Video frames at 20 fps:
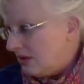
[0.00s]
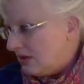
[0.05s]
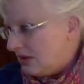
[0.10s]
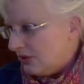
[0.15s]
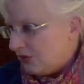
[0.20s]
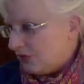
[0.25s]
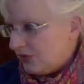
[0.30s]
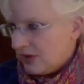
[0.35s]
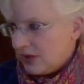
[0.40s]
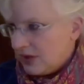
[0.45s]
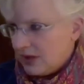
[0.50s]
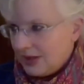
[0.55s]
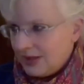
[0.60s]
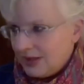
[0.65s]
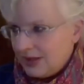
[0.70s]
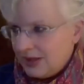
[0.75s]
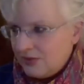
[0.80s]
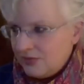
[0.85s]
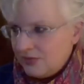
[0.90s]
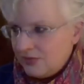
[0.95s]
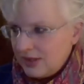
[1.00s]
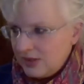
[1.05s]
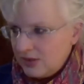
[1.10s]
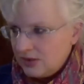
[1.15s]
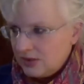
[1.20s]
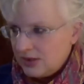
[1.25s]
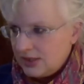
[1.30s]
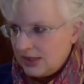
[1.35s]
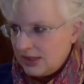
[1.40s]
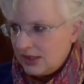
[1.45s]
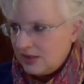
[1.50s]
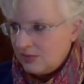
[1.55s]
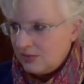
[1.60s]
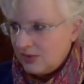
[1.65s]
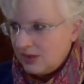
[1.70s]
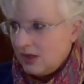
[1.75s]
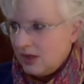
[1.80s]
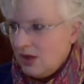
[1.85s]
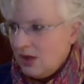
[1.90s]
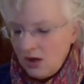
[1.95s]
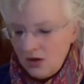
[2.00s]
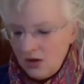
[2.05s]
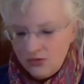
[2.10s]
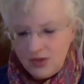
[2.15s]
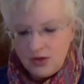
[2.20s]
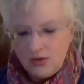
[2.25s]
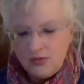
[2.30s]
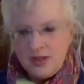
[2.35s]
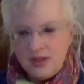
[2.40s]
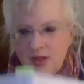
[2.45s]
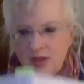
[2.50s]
different kind of entertainment. Although, you